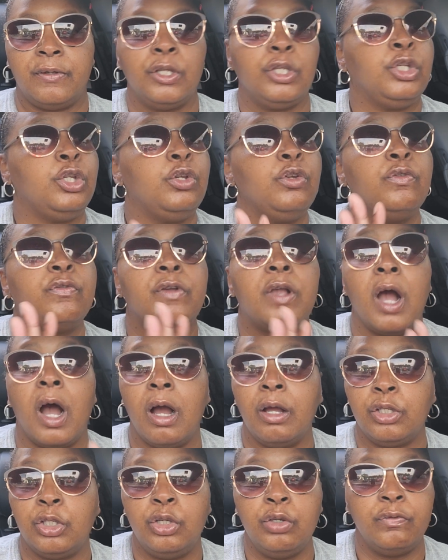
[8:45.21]
You've
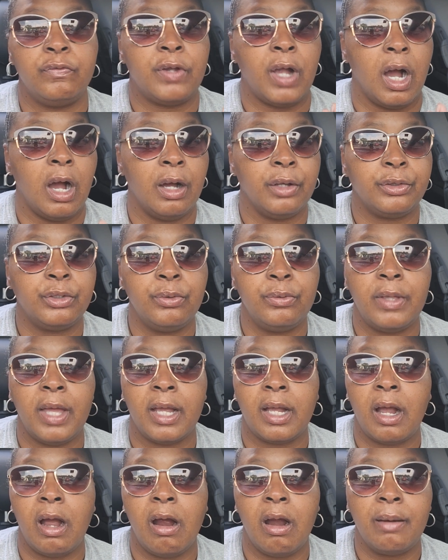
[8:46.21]
gone through
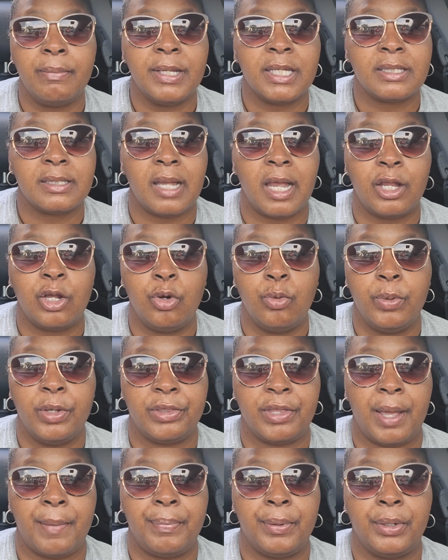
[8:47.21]
that karmic cycle with
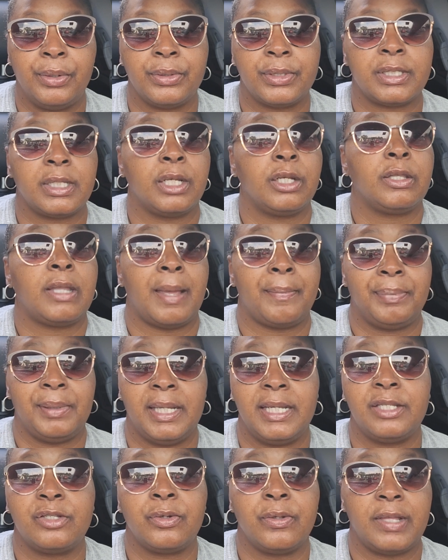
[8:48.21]
that person, that
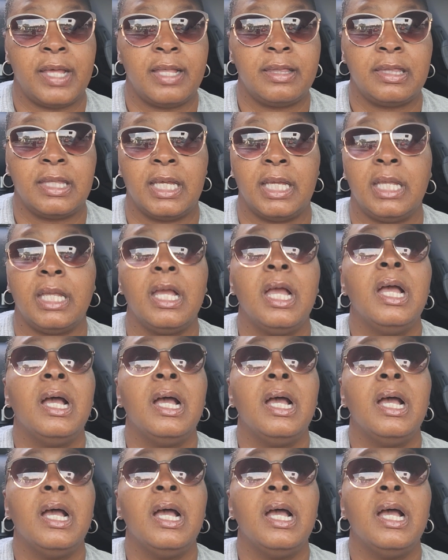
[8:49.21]
place, or that thing.